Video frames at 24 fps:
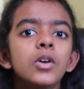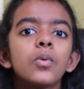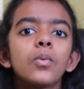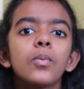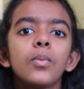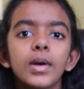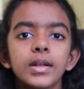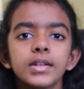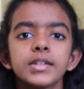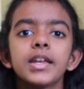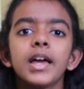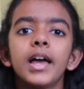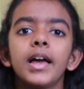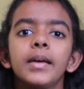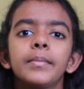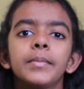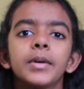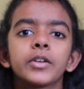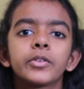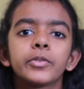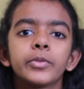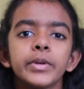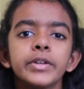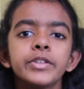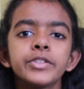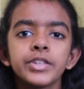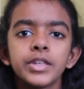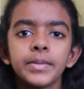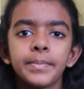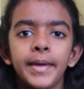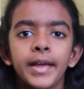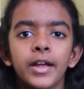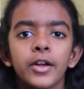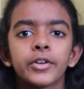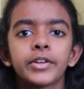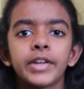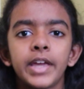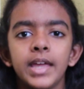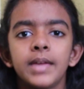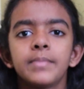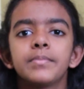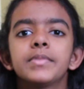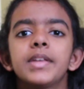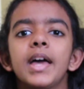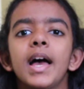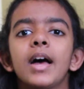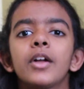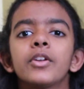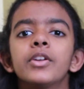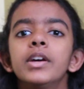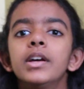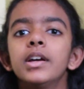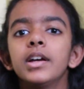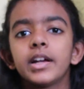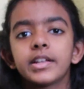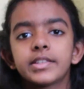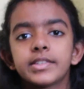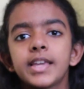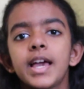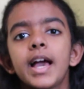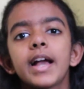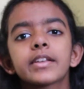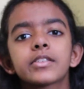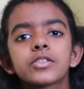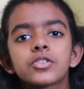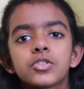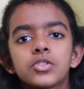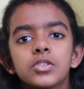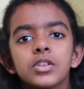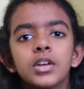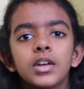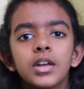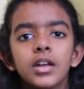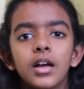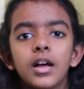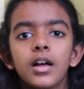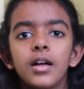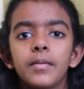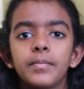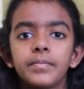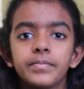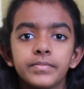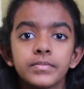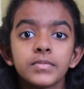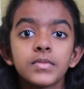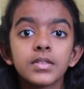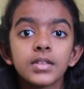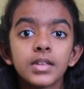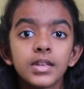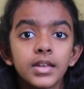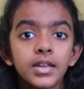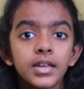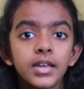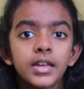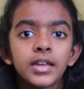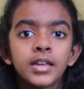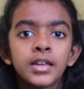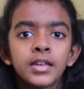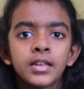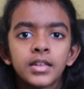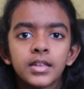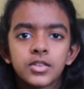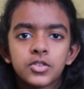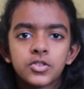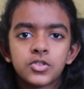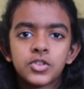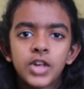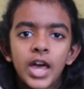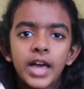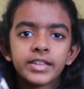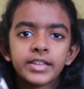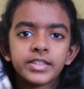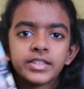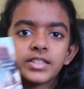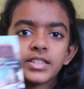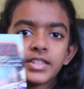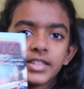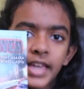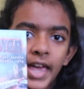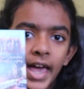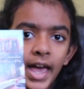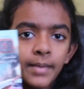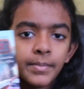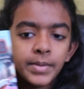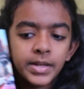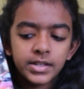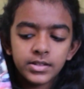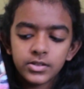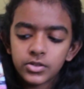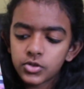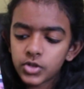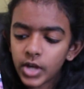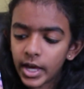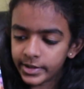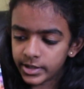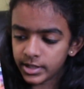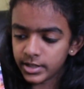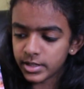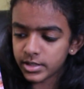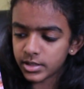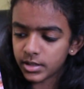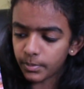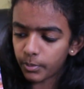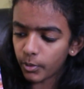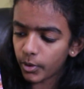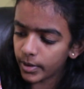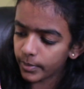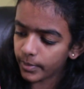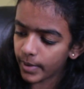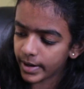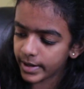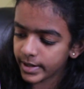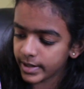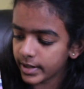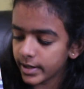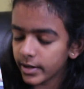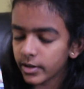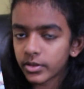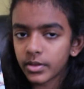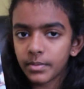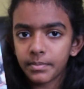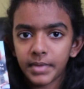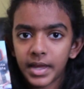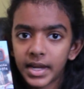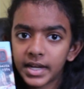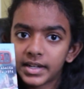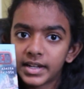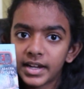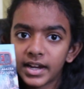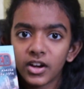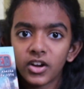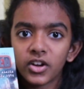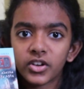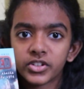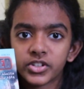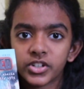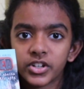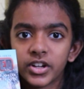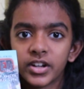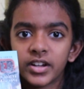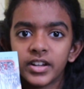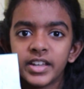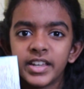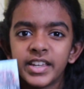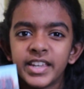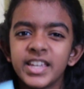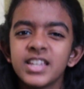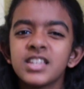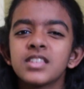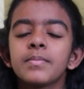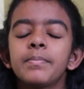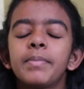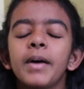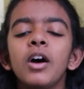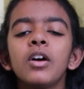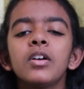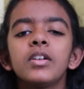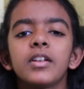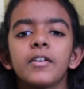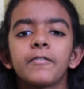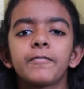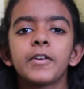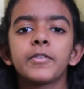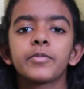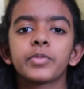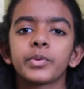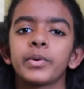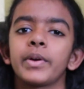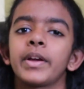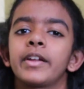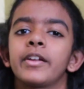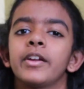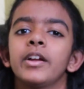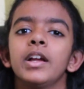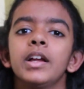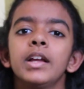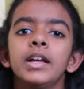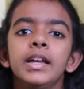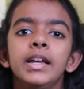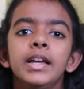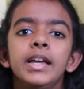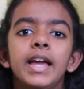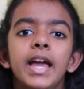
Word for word: One time a grizzly bear came down, attacked um, Jackson's cabin. Jackson is the boy right here, the main character. He's about a fifth grader.